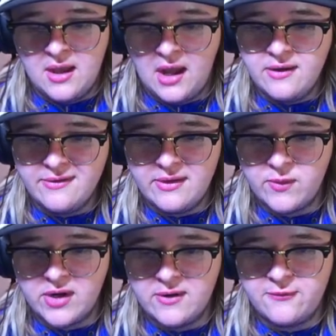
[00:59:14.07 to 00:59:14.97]
Honestly,
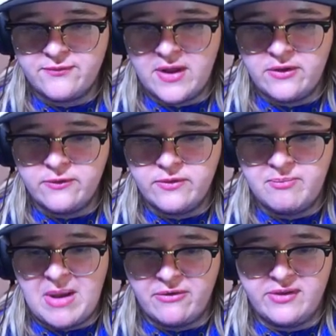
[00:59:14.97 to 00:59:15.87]
we're gonna follow
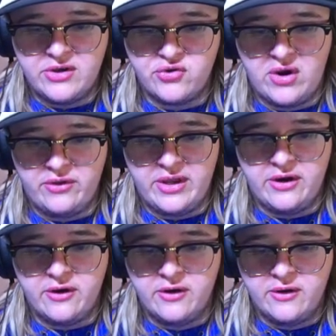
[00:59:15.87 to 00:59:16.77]
the bouncy trail
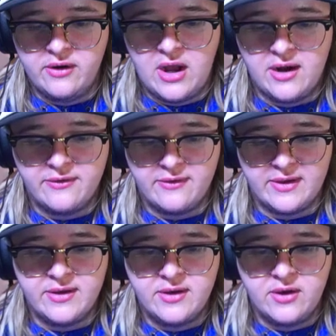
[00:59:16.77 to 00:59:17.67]
here,
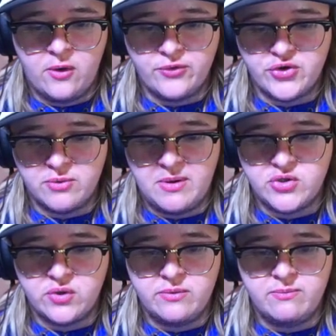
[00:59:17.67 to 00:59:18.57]
honestly. Ultra
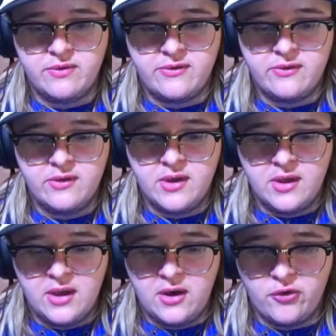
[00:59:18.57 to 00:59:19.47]
Mushrooms,
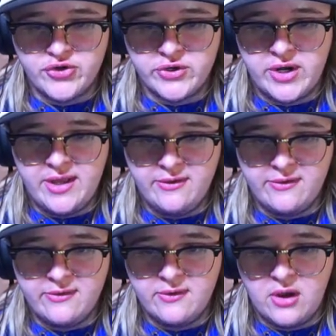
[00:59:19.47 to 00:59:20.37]
Ultra
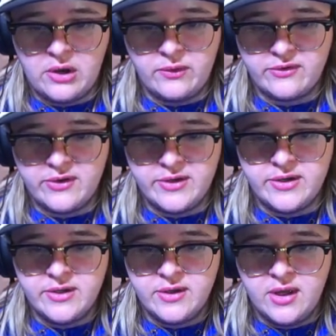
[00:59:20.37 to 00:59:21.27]
Nuts, always
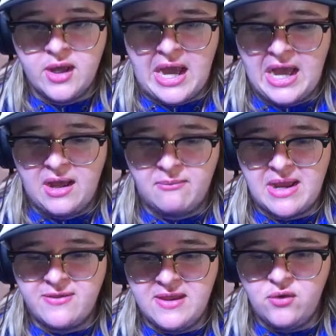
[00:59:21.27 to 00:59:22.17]
good.
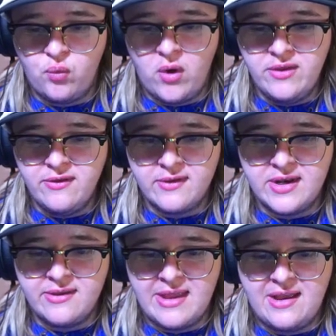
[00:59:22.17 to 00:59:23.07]
I think one's
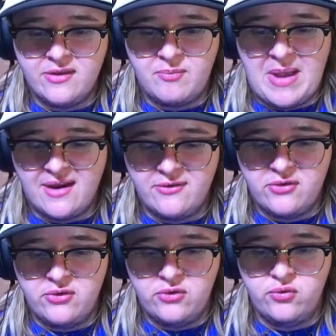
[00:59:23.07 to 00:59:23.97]
gonna take us back
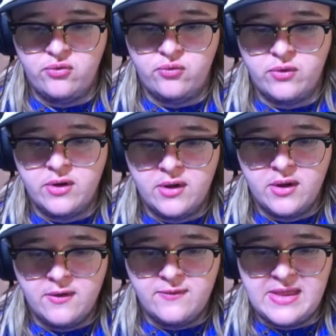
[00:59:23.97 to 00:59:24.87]
to
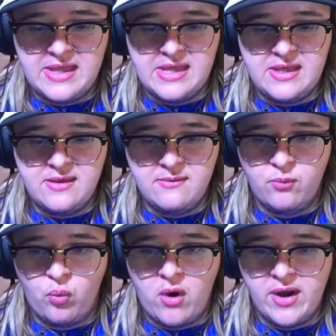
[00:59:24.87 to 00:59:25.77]
the
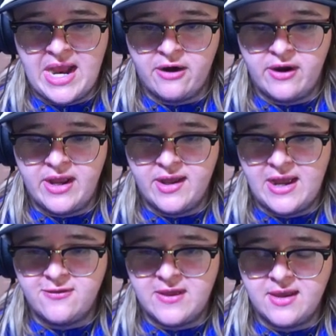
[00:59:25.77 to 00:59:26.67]
one area,
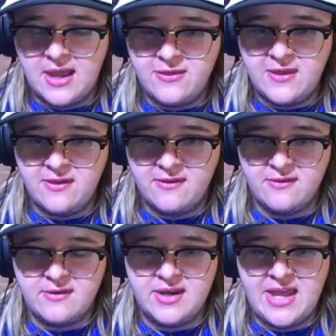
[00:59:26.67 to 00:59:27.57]
I think. I think this
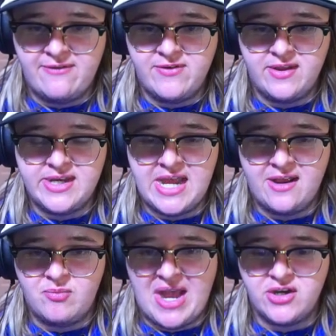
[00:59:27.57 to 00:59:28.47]
is gonna definitely
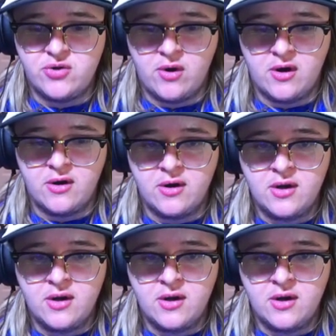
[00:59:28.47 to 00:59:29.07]
take us back to our